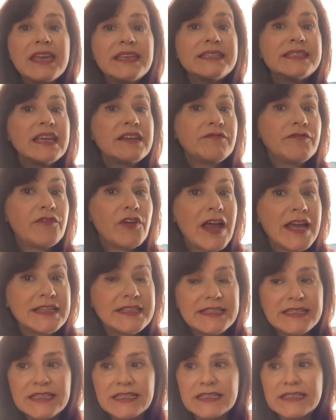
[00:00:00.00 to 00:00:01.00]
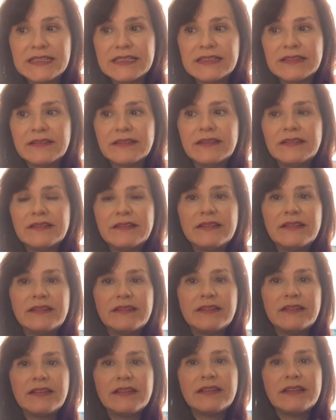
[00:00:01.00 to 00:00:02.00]
St. Francis
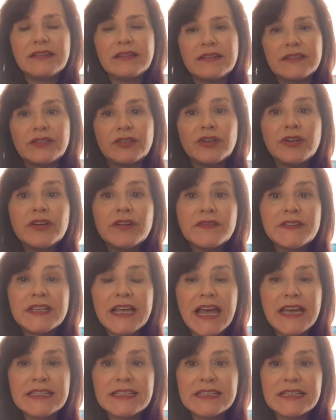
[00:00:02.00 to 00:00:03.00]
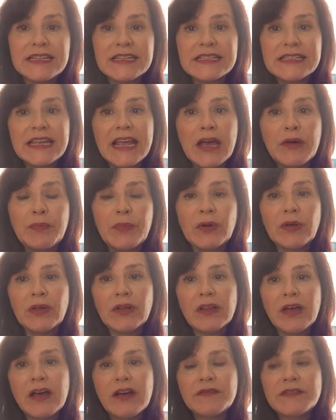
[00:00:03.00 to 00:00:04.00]
serves as an
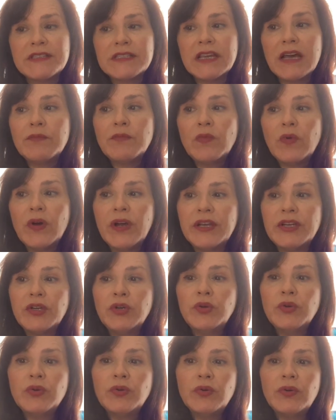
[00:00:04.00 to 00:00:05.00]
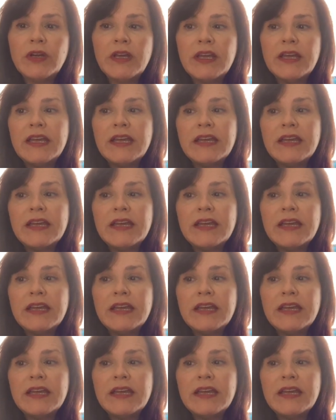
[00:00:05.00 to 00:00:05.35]
example of someone who